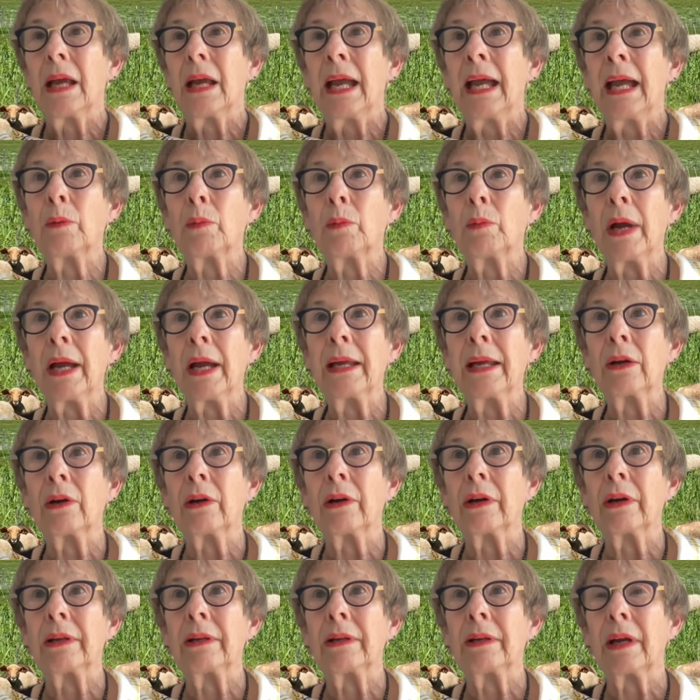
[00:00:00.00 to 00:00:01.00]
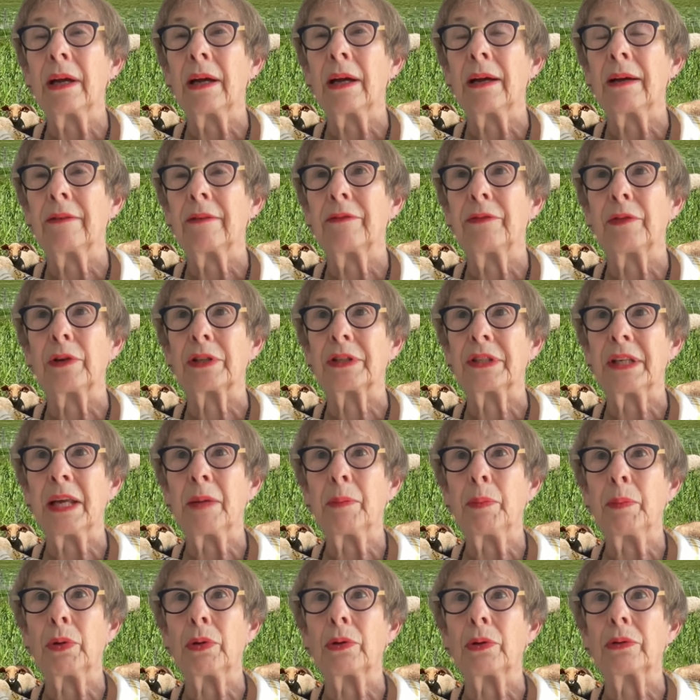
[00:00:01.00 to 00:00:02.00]
headway on, uh, for
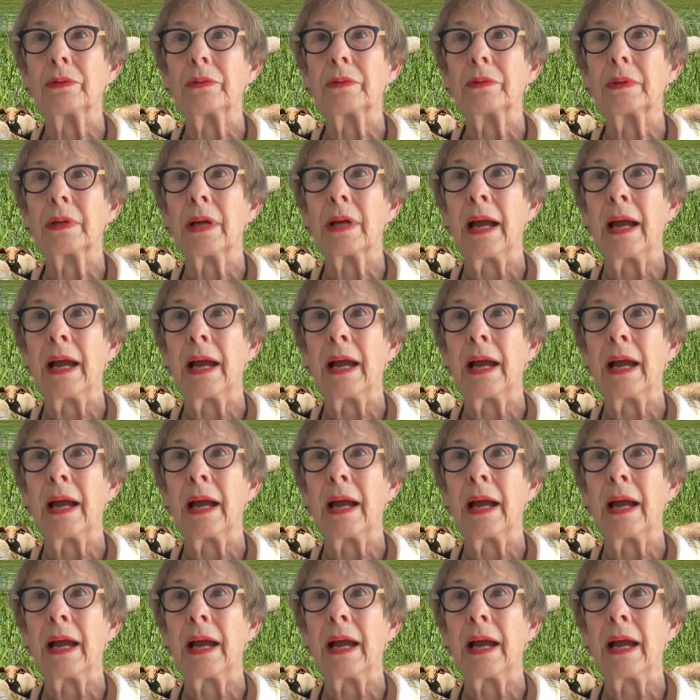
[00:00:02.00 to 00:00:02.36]
example,